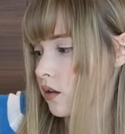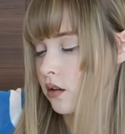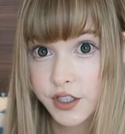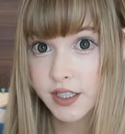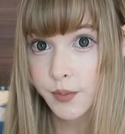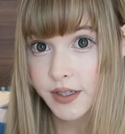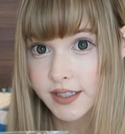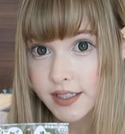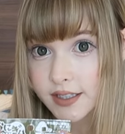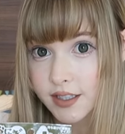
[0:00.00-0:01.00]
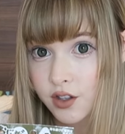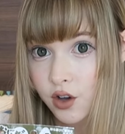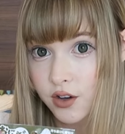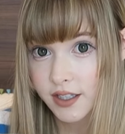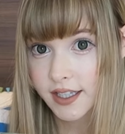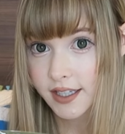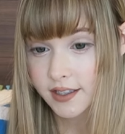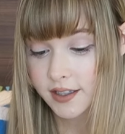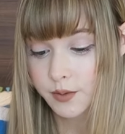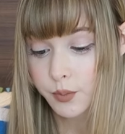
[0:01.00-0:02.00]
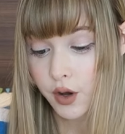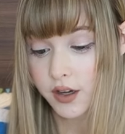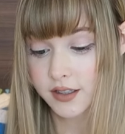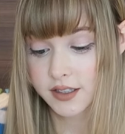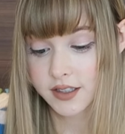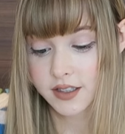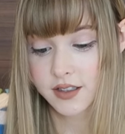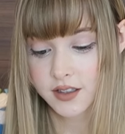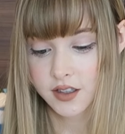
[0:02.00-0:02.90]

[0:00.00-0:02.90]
First up is this little onigiri box.